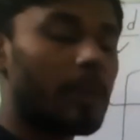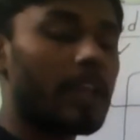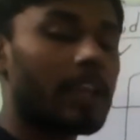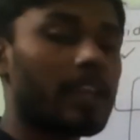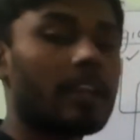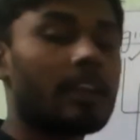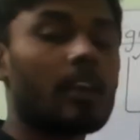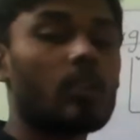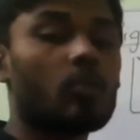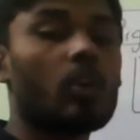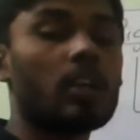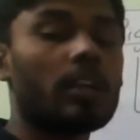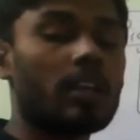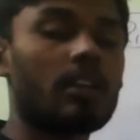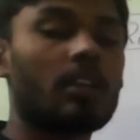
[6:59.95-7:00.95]
packet or
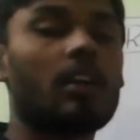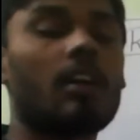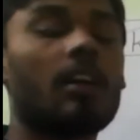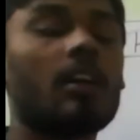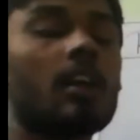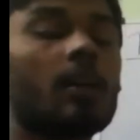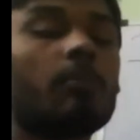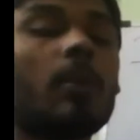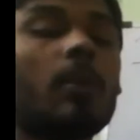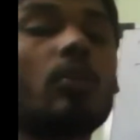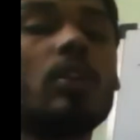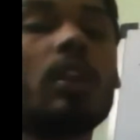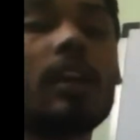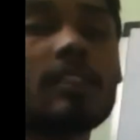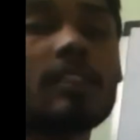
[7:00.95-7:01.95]
water
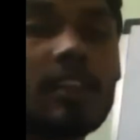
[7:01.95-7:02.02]
bowl or